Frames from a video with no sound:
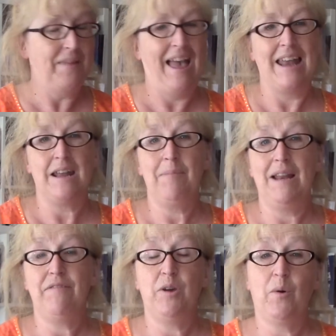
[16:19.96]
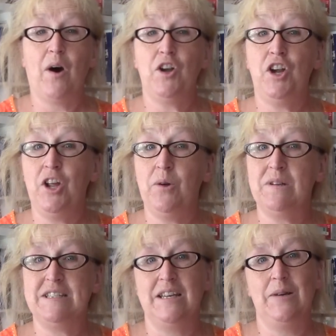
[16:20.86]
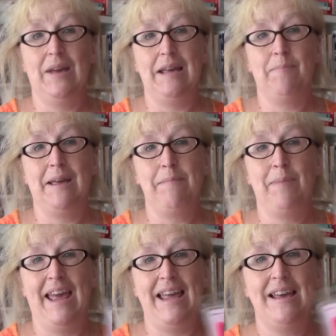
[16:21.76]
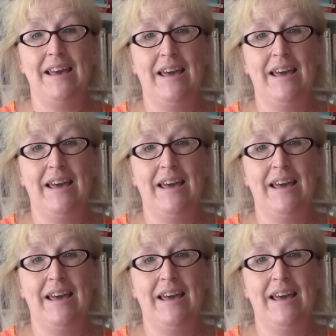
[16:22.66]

and I believe you are new to EPP.